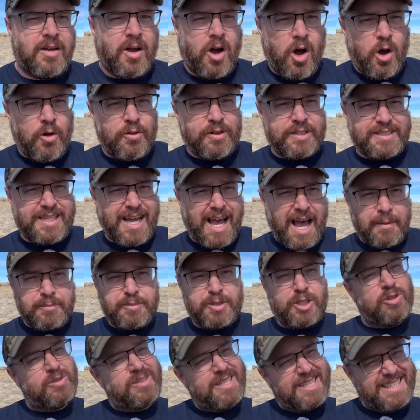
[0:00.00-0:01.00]
all the top
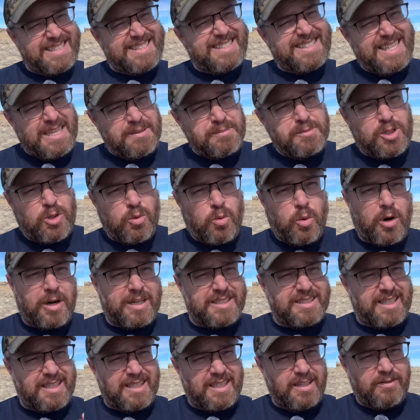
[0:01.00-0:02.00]
dudes, and it seems to work.
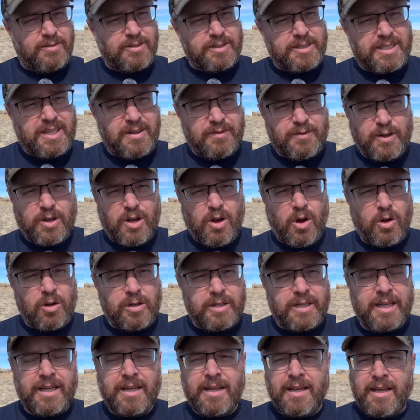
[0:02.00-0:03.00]
It's a little
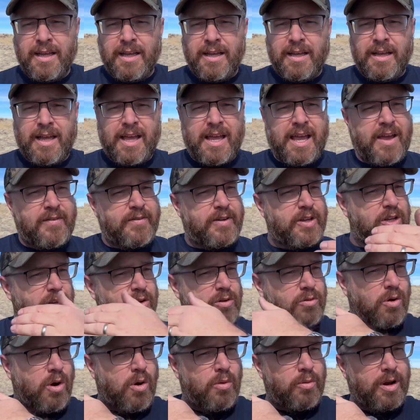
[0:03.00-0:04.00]
difficult having
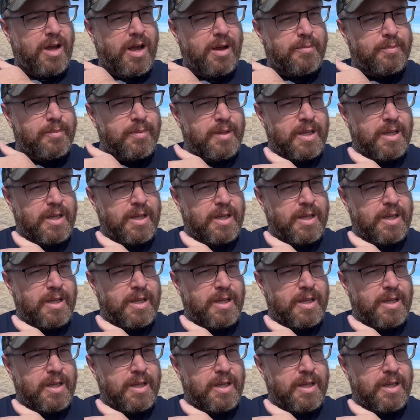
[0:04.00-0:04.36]
grown up,